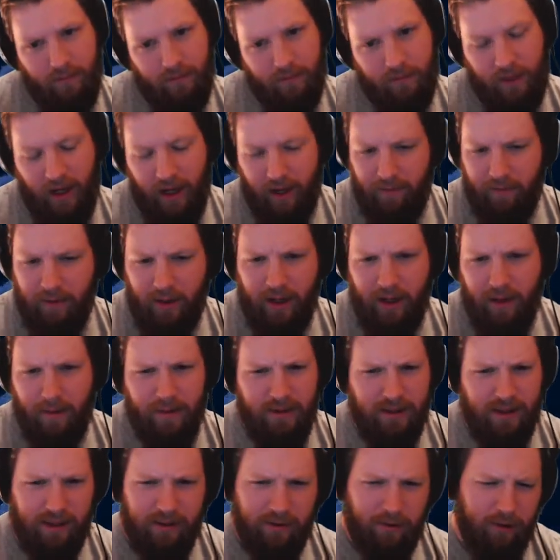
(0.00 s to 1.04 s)
Yeah, Vietnam
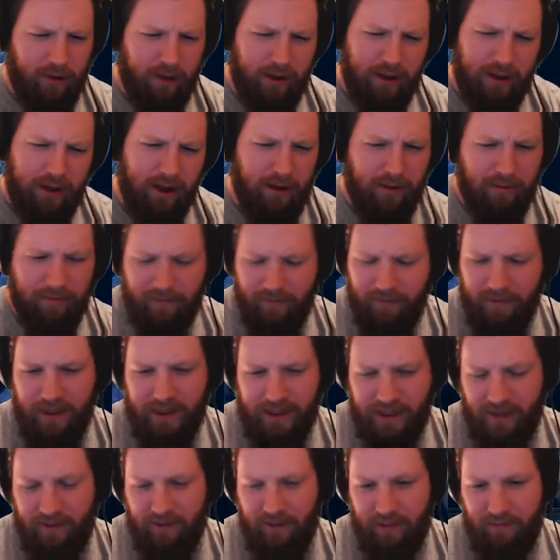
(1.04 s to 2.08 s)
was like Korea. No,
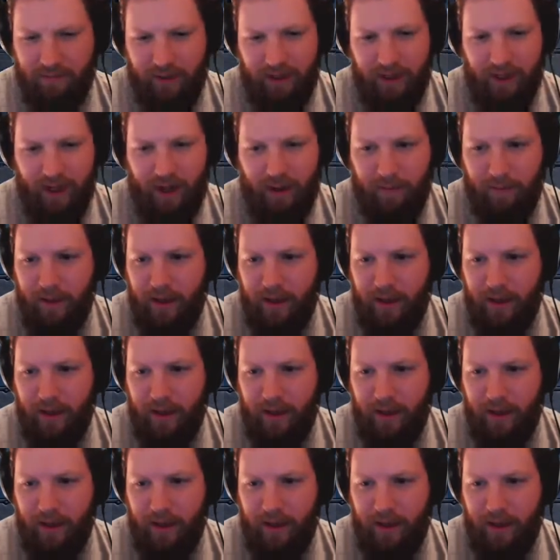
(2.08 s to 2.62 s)
that's definitely Vietnam.